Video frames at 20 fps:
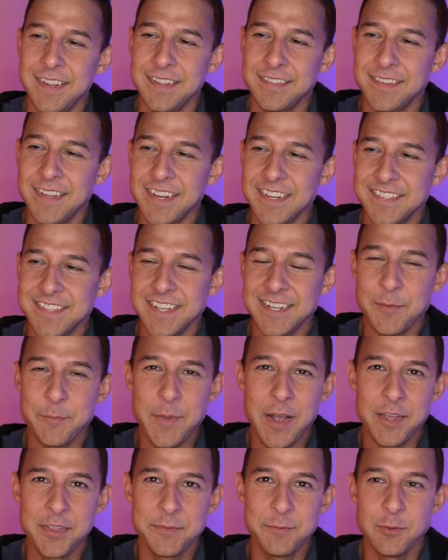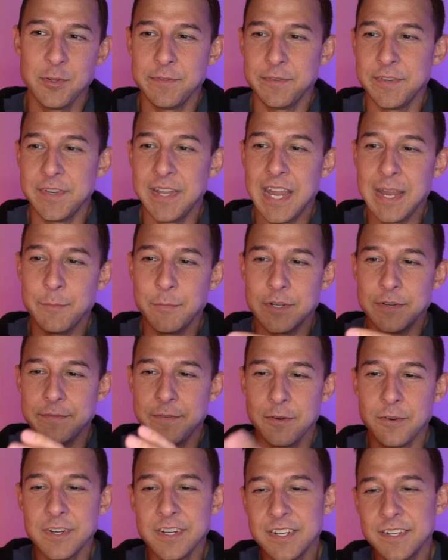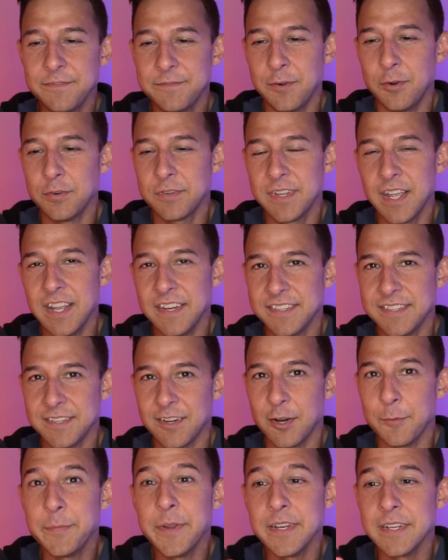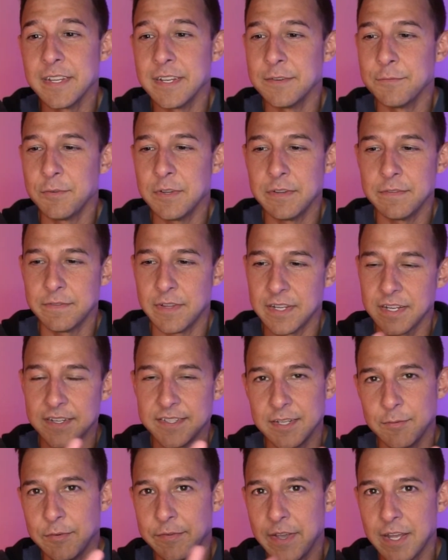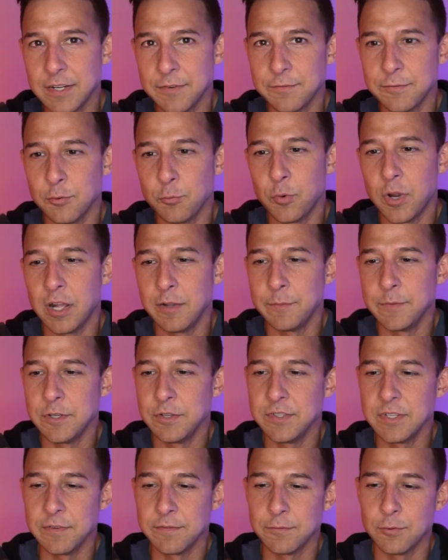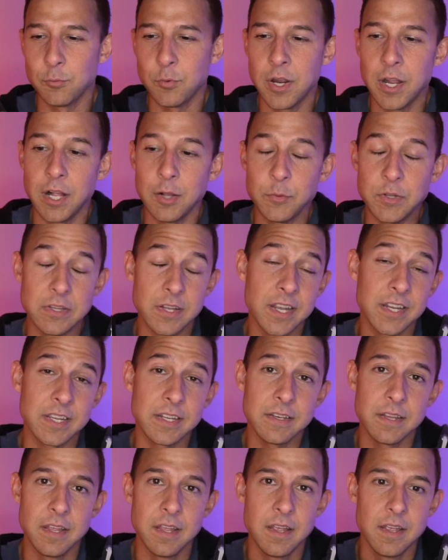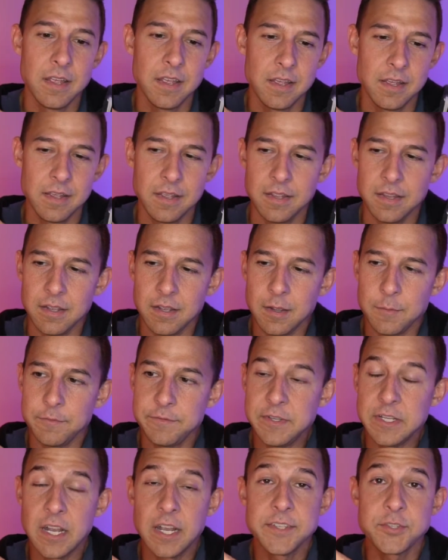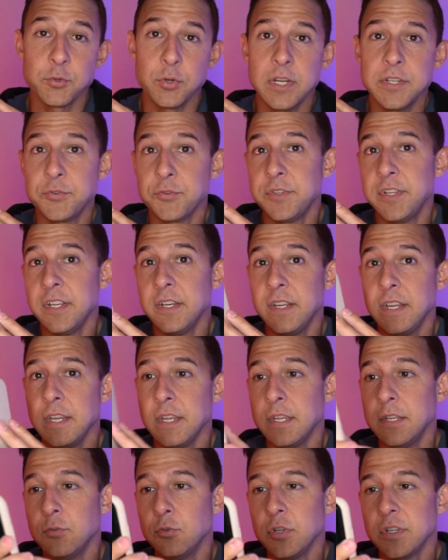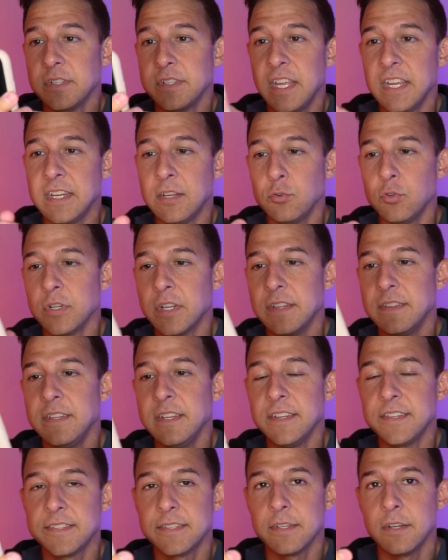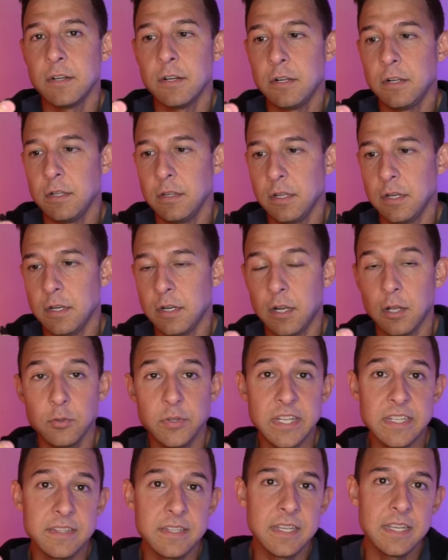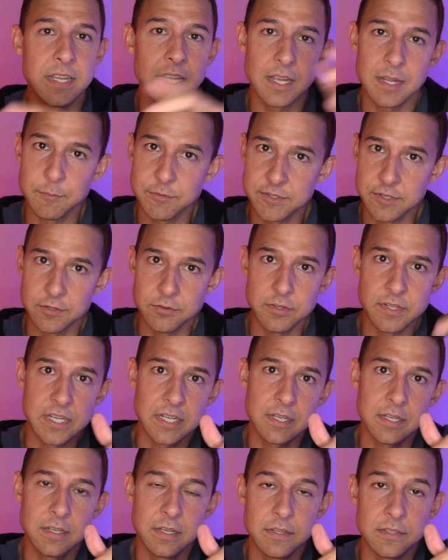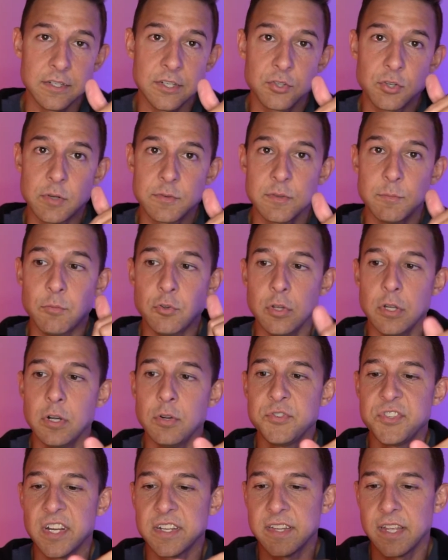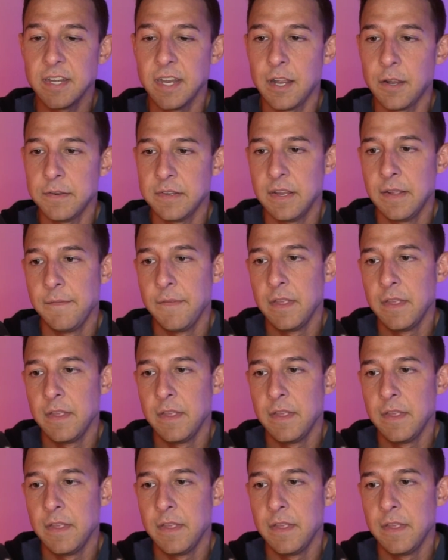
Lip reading: Like I said, a mouthful of a name, but a very good phone case in our opinion. Like I said, we've had it for a while. I've been using it for a while. We like it. If you guys are interested in taking a look at this, I'll link the Amazon link in the description below. Check that out.